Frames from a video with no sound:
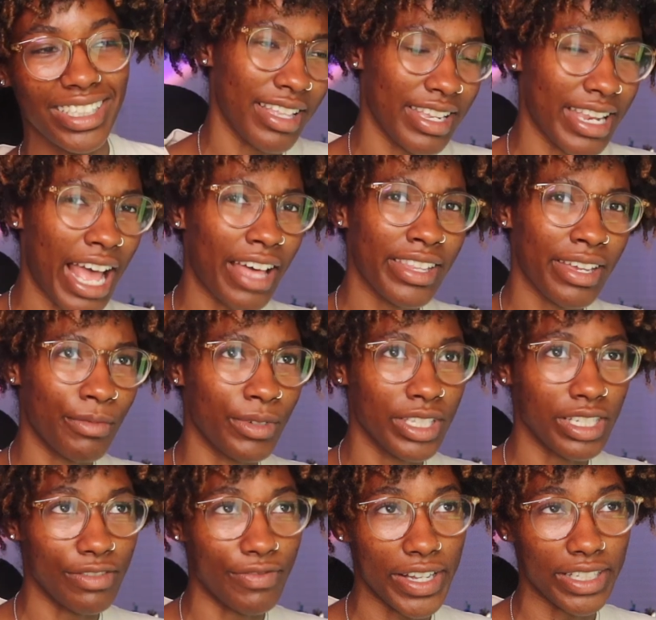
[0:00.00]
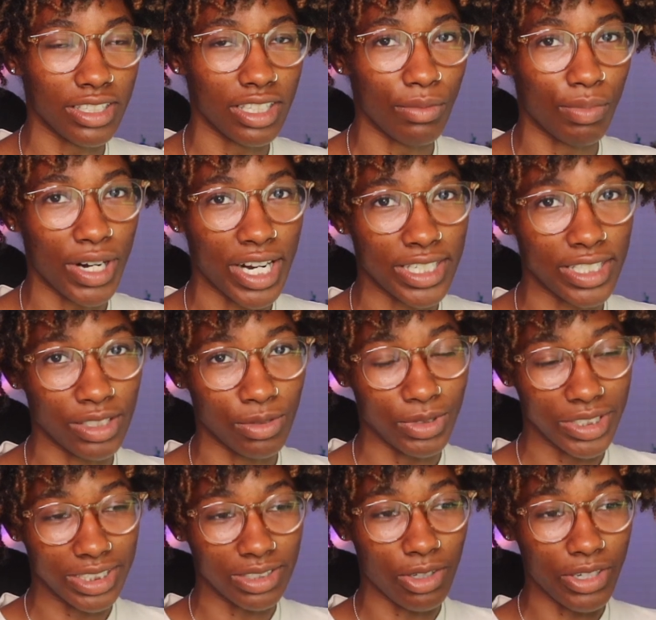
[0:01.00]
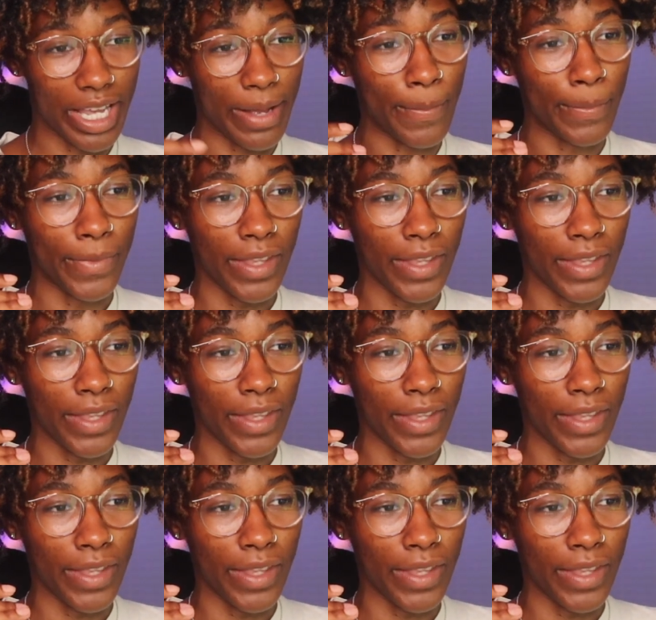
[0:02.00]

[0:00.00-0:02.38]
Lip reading: And how that really affected the project was, okay,